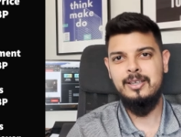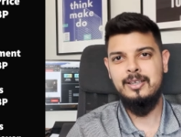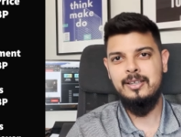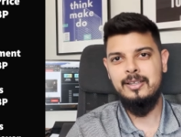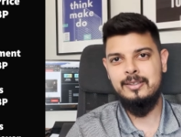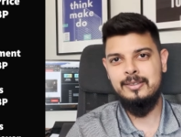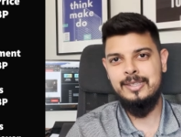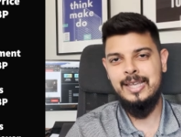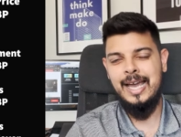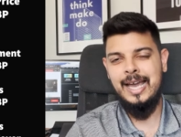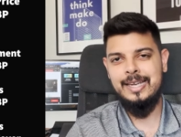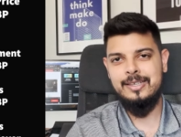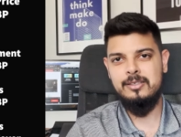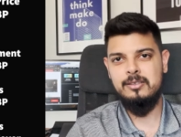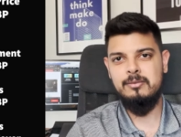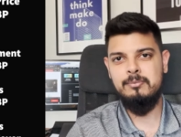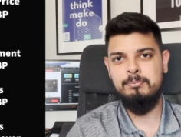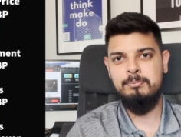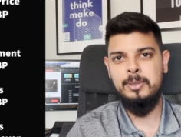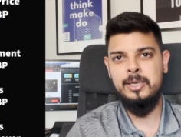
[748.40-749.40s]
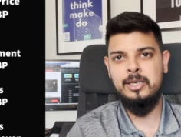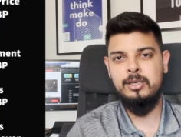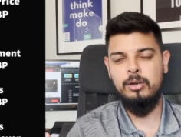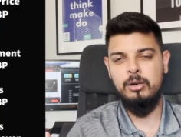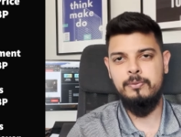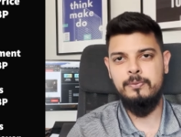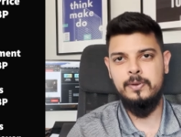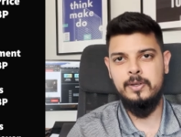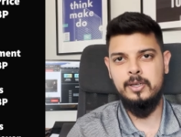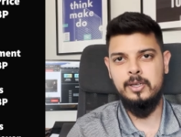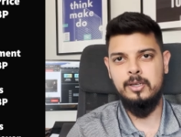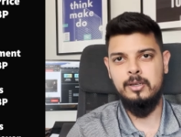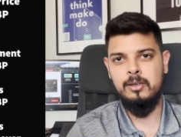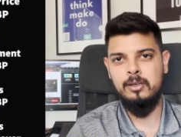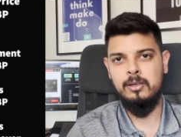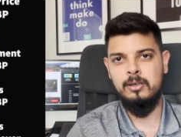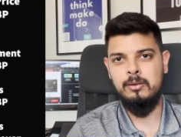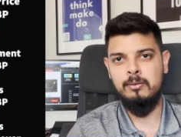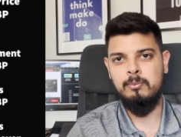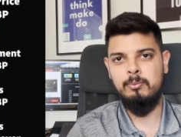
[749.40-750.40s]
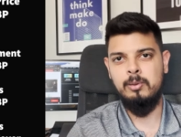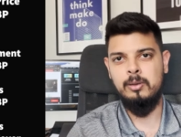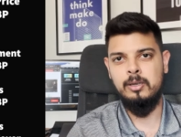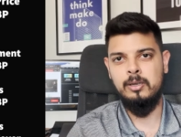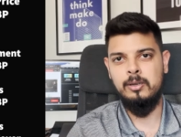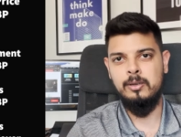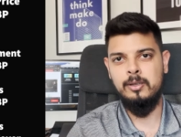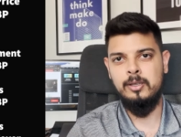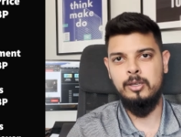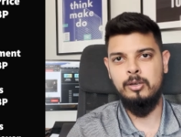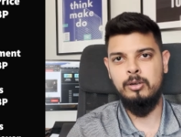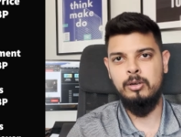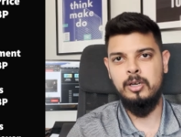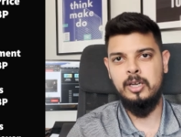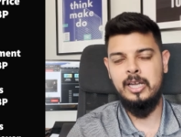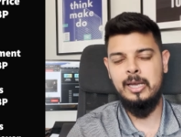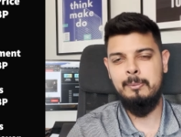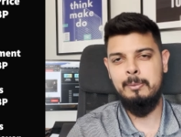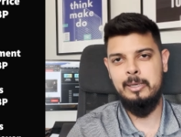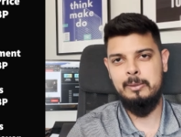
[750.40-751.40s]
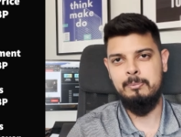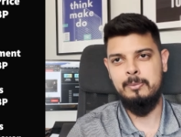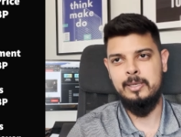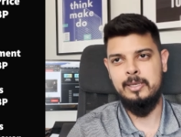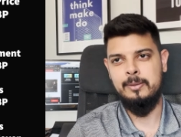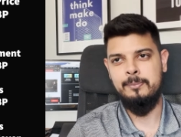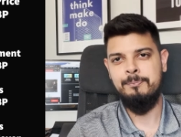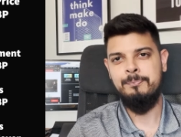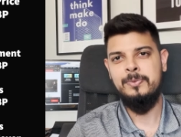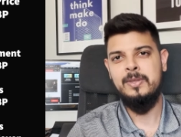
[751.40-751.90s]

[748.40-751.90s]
that big of a, a uh, you know, a commitment.